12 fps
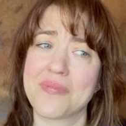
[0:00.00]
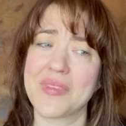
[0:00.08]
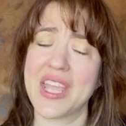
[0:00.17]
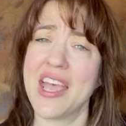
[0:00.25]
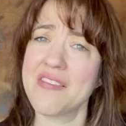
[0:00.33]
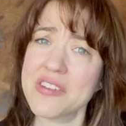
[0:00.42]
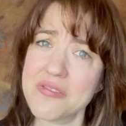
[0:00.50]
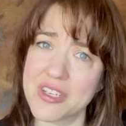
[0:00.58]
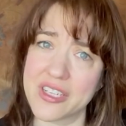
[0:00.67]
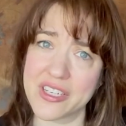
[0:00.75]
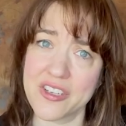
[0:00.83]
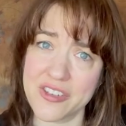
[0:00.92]

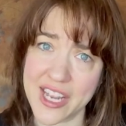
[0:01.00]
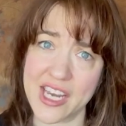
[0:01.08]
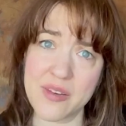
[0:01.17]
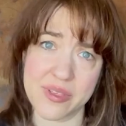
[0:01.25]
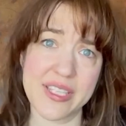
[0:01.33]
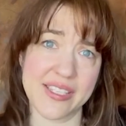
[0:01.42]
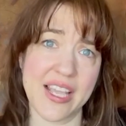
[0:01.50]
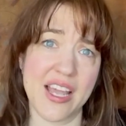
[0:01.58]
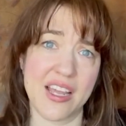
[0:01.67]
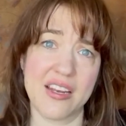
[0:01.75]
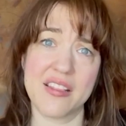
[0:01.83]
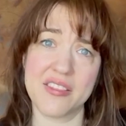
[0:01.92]
Everyone unanimously
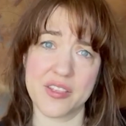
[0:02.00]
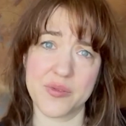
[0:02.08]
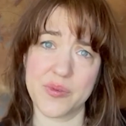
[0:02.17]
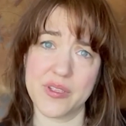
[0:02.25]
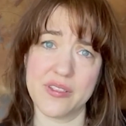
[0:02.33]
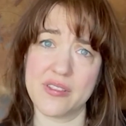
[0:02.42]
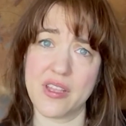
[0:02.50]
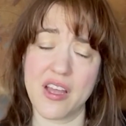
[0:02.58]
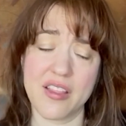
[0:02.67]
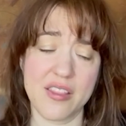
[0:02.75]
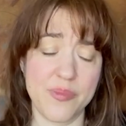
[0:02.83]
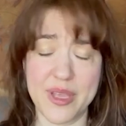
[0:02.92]
said this was
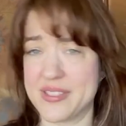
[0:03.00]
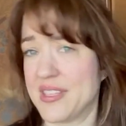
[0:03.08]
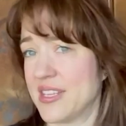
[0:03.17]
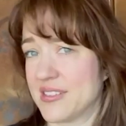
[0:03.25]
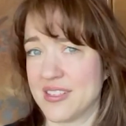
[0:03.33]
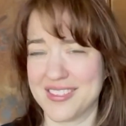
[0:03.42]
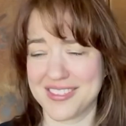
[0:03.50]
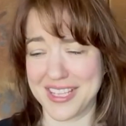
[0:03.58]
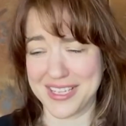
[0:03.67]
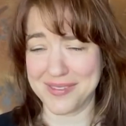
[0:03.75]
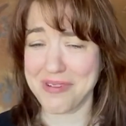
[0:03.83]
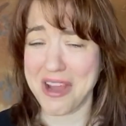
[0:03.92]
the best thing since
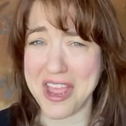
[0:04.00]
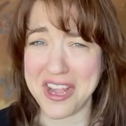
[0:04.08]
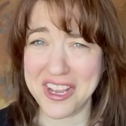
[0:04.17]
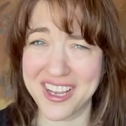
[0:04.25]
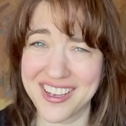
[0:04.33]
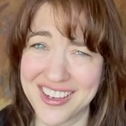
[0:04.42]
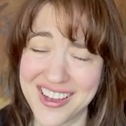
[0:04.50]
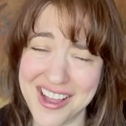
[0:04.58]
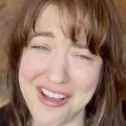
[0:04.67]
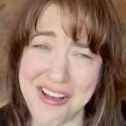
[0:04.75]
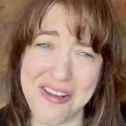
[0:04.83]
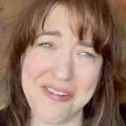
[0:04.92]
sliced bread.
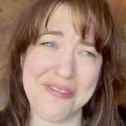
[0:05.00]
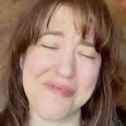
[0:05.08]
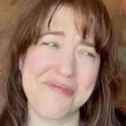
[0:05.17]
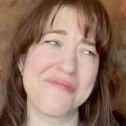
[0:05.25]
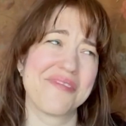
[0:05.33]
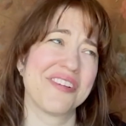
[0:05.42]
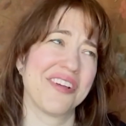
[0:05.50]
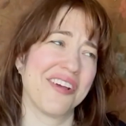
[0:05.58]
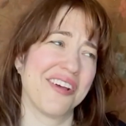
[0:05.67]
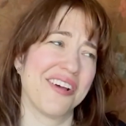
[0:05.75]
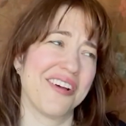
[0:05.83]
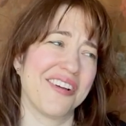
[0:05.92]
Not
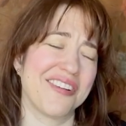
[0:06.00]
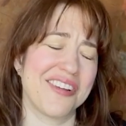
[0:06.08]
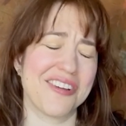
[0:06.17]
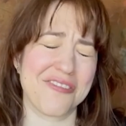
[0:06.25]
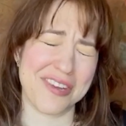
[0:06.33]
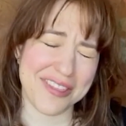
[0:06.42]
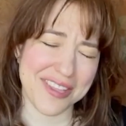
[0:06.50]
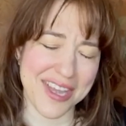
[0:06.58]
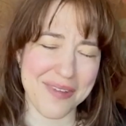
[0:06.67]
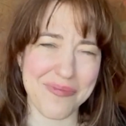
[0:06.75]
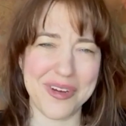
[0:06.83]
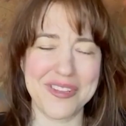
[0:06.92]
quite
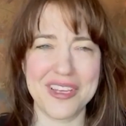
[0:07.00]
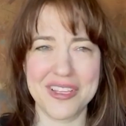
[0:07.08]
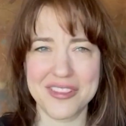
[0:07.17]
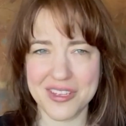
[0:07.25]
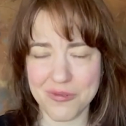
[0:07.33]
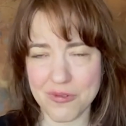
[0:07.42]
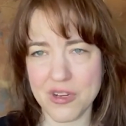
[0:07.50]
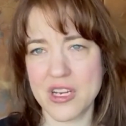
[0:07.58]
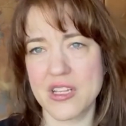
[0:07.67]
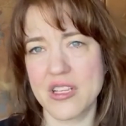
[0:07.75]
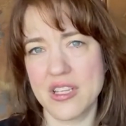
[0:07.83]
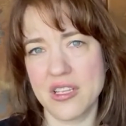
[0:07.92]
that, but that they
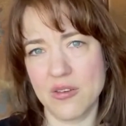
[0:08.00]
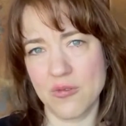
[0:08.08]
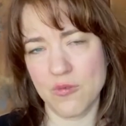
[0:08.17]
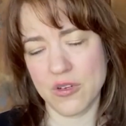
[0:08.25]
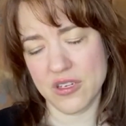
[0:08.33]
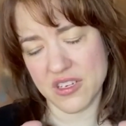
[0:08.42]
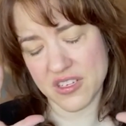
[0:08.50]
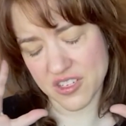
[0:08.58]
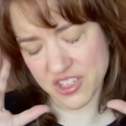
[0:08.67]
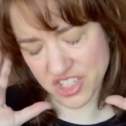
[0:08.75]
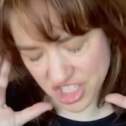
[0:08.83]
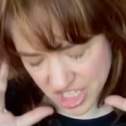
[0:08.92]
really would
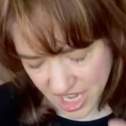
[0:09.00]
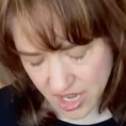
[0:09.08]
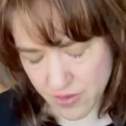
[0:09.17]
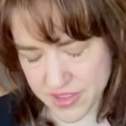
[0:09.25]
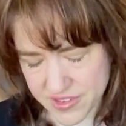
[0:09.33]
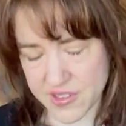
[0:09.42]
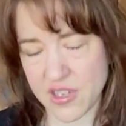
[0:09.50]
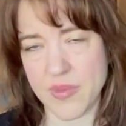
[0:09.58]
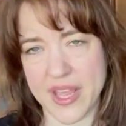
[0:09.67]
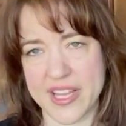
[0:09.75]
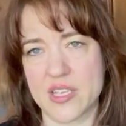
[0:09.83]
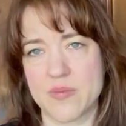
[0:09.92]
share with senior
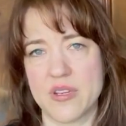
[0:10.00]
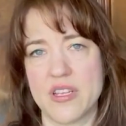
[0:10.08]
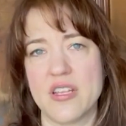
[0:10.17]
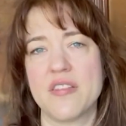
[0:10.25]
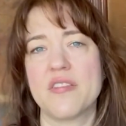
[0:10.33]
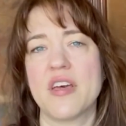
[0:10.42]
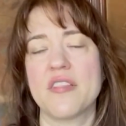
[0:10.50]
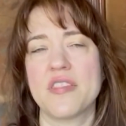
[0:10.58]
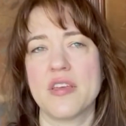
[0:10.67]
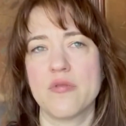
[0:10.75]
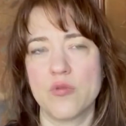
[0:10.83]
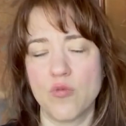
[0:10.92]
management that
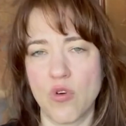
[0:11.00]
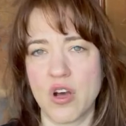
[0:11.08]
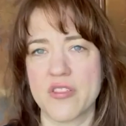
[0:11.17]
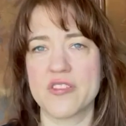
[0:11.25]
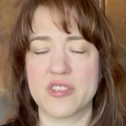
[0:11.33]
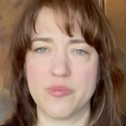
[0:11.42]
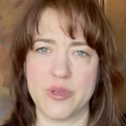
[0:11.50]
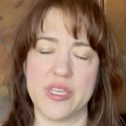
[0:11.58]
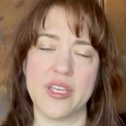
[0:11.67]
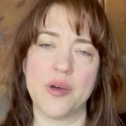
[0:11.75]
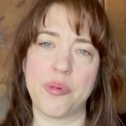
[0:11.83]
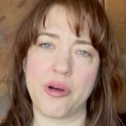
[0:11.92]
they would want this to
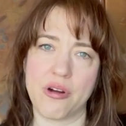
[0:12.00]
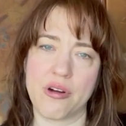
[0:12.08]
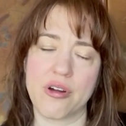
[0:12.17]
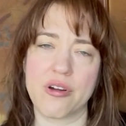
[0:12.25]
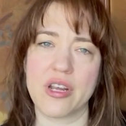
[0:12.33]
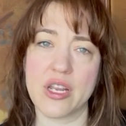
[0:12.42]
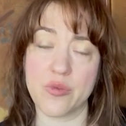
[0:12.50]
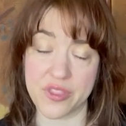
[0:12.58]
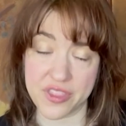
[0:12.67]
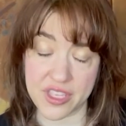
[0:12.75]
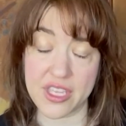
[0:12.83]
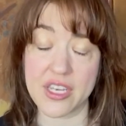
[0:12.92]
be a part
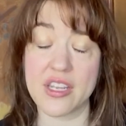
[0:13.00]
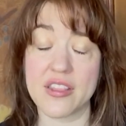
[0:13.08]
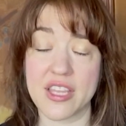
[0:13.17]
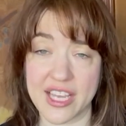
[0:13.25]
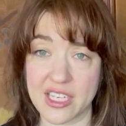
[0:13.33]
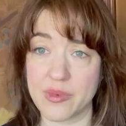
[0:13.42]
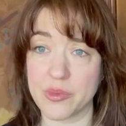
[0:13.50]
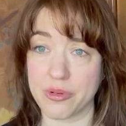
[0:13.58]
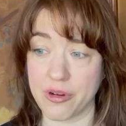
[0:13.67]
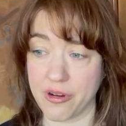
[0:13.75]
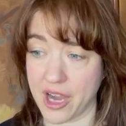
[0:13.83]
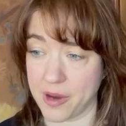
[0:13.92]
within the academic
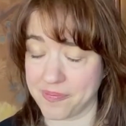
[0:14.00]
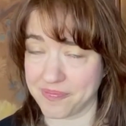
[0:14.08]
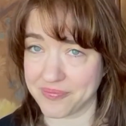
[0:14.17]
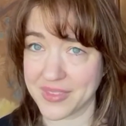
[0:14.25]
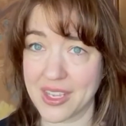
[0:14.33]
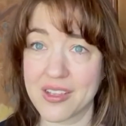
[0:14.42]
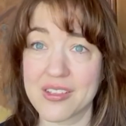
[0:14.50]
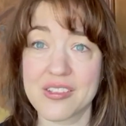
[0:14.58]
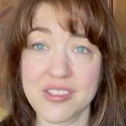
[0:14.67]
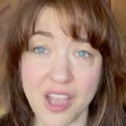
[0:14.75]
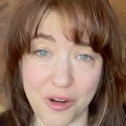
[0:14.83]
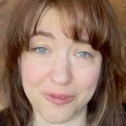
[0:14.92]
program.
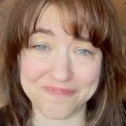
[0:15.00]
So